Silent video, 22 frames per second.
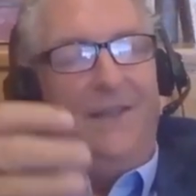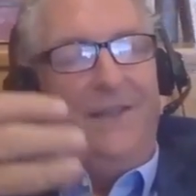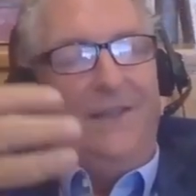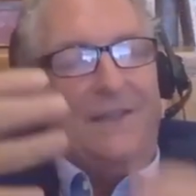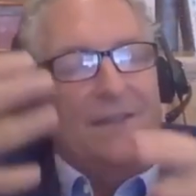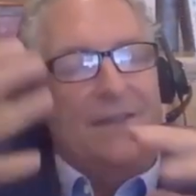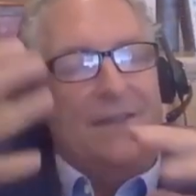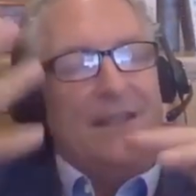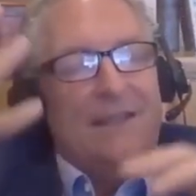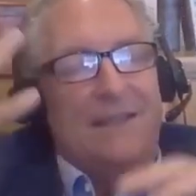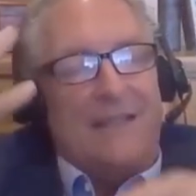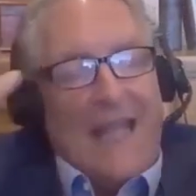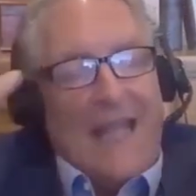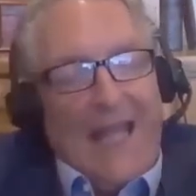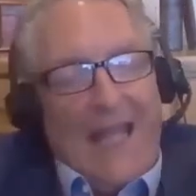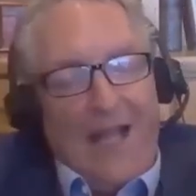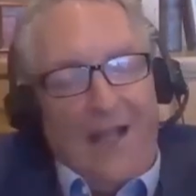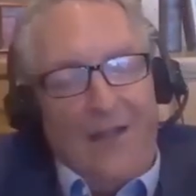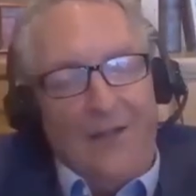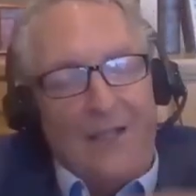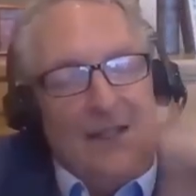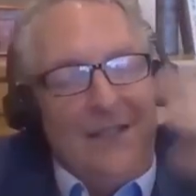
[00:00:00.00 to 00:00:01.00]
The
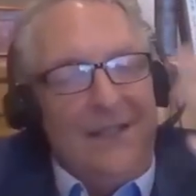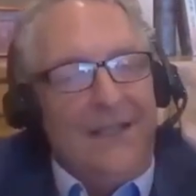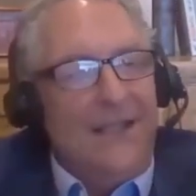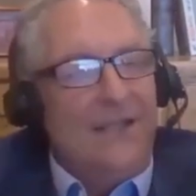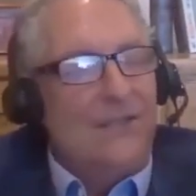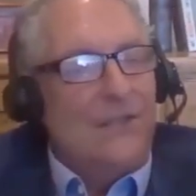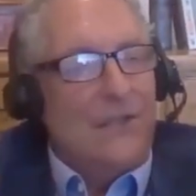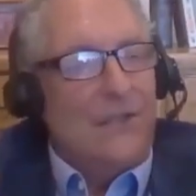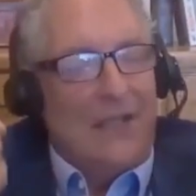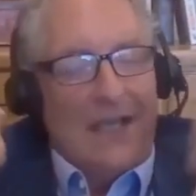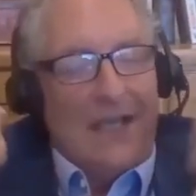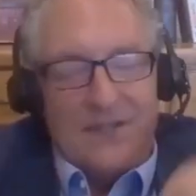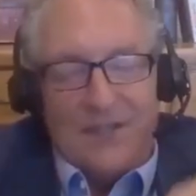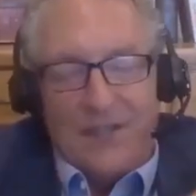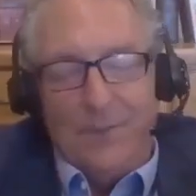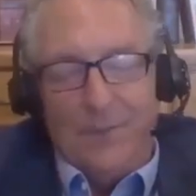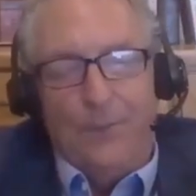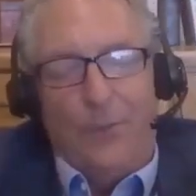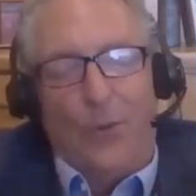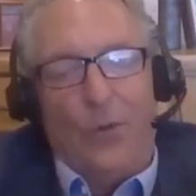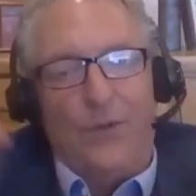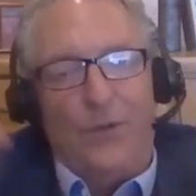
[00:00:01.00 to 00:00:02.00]
talent is less
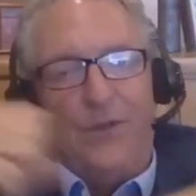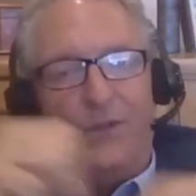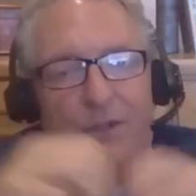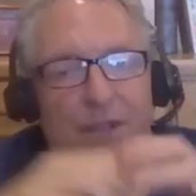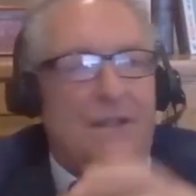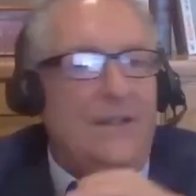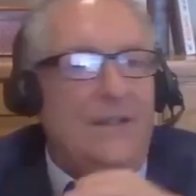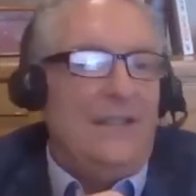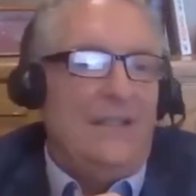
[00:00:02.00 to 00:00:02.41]
important than